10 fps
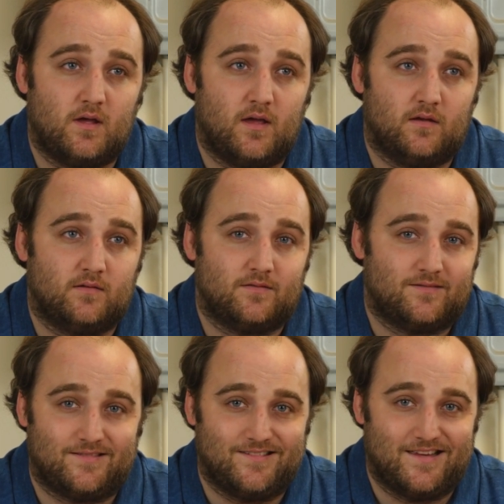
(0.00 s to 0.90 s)
it's
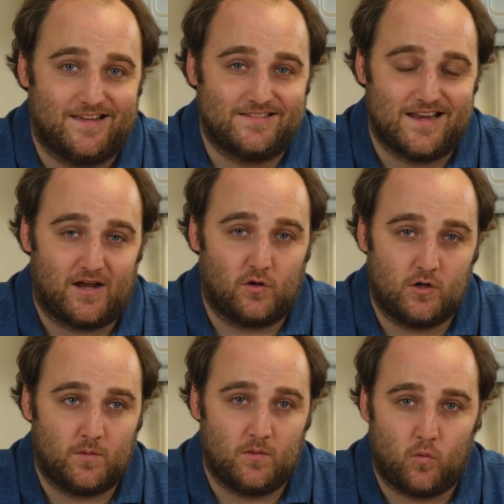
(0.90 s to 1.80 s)
it's not
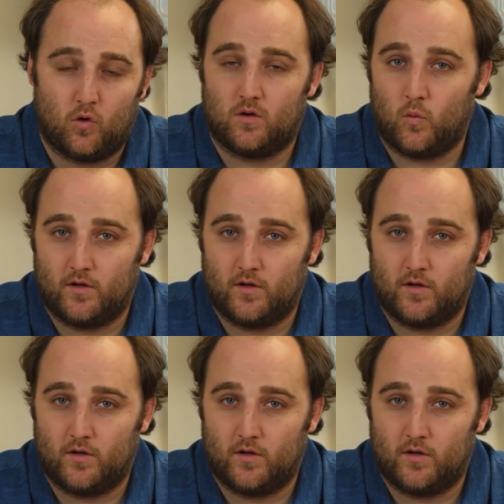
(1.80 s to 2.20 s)
going to be important